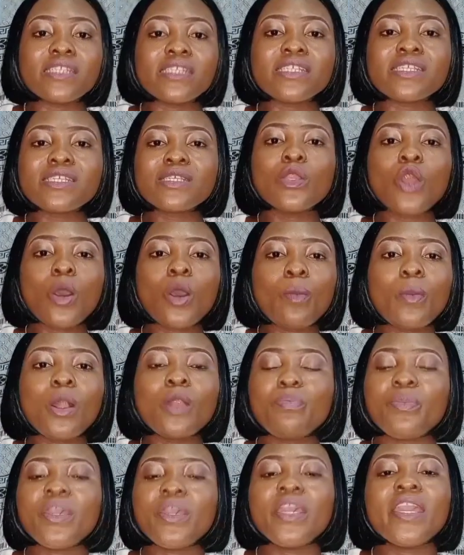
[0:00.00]
its
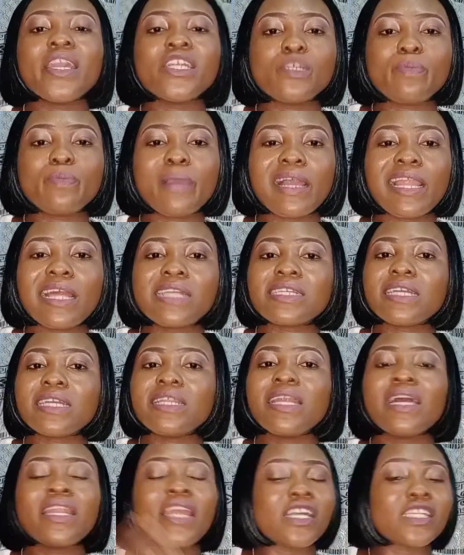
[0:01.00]
normal pH
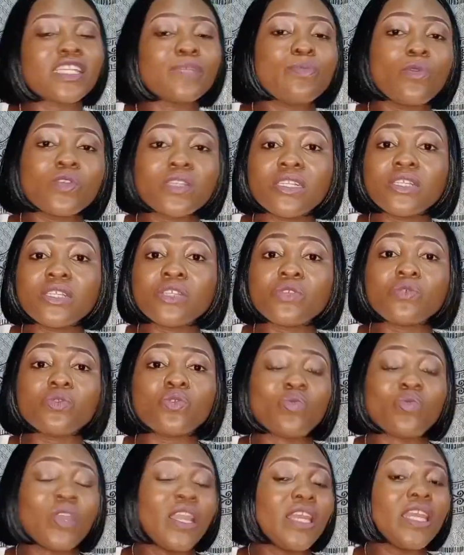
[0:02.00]
balance, and that
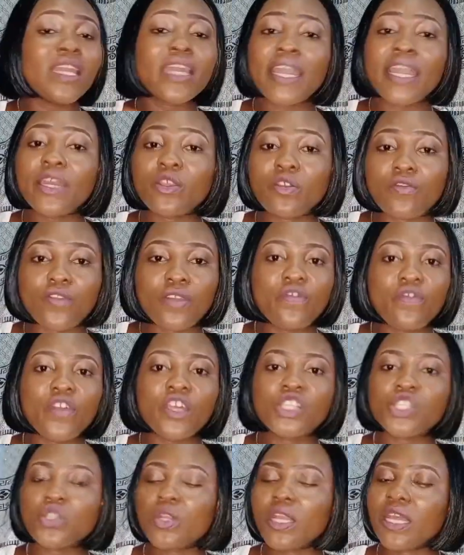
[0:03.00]
exposes you to any kind of
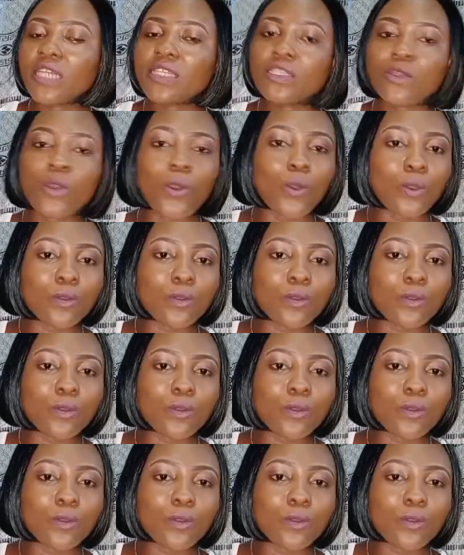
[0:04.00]
infection at